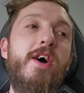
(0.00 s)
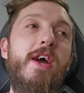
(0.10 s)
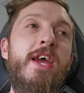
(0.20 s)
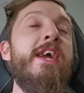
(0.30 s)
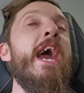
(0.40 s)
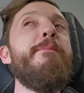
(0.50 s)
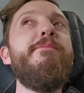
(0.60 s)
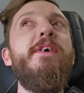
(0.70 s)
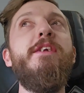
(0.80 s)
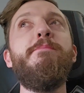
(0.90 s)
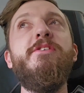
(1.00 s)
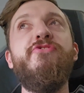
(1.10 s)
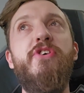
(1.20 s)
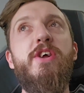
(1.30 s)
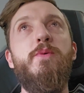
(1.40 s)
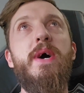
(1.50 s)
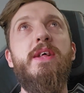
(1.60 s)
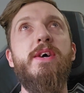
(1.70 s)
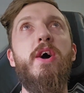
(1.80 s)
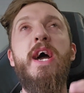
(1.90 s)
he captivated me straight away.
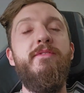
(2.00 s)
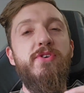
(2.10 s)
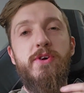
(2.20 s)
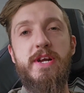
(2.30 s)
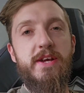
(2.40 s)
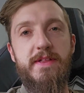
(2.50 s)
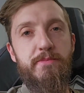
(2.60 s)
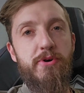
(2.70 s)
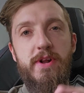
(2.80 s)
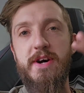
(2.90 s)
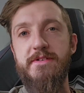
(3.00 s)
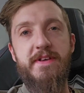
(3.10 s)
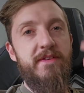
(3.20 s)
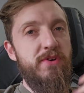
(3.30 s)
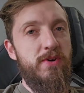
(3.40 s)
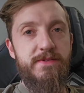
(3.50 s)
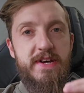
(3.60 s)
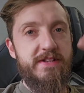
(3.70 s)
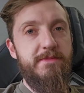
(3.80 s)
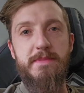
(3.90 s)
Like, I haven't got any of their products, they haven't
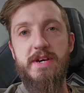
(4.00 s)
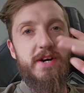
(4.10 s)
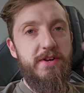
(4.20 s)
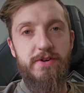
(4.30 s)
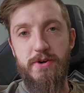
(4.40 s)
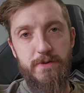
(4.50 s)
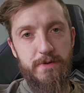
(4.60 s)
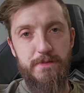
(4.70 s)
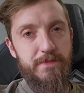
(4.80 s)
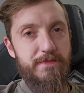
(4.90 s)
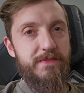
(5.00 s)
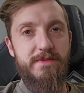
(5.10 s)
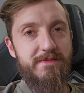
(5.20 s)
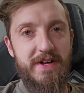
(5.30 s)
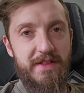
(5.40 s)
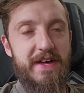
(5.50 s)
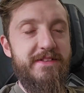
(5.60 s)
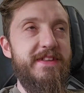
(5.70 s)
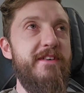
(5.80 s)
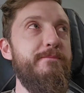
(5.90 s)
contacted me, I don't know them, none of that
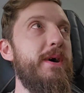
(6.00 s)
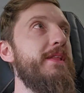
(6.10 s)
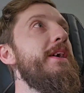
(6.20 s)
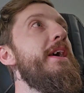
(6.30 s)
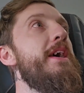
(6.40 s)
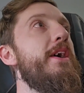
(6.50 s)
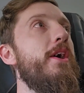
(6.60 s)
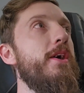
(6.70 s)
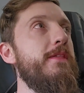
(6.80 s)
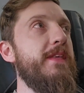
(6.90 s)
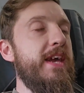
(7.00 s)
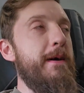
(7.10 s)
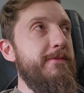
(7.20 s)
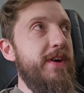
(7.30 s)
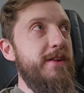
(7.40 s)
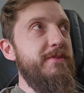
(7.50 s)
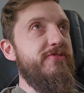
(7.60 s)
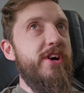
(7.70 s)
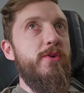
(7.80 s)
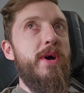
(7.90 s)
stuff. But they captivated me
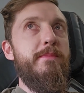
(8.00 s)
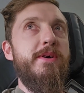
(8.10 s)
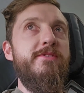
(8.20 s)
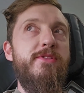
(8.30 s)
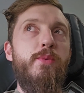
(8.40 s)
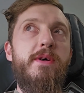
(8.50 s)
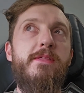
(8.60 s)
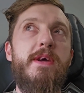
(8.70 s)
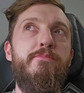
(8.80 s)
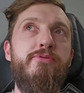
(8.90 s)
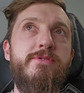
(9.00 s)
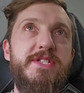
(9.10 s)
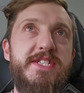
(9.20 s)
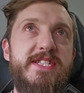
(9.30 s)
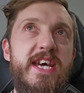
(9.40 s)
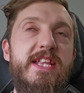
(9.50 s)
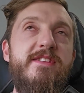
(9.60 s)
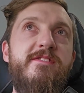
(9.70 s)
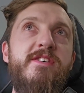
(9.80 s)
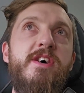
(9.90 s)
straight away because of the way that they
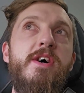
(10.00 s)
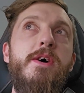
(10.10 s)
present